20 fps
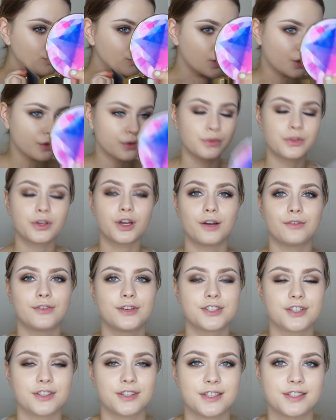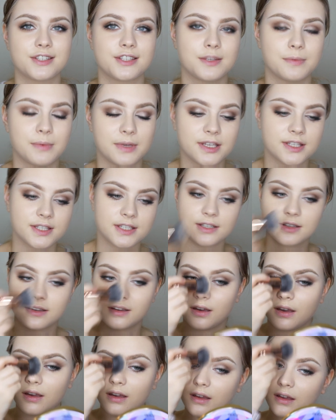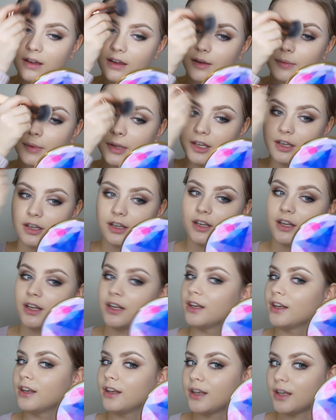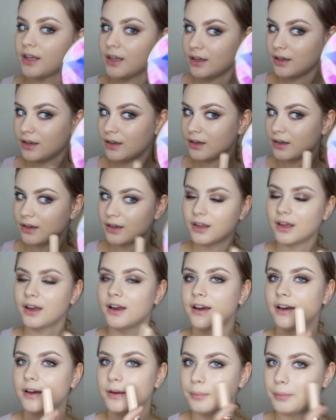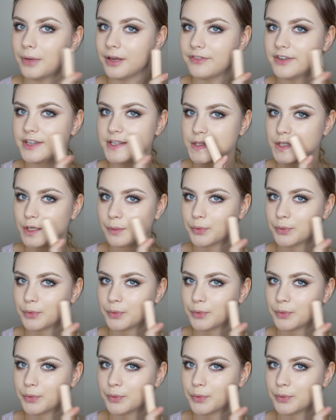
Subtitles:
Although the coverage on this is amazing. I mean, my face is all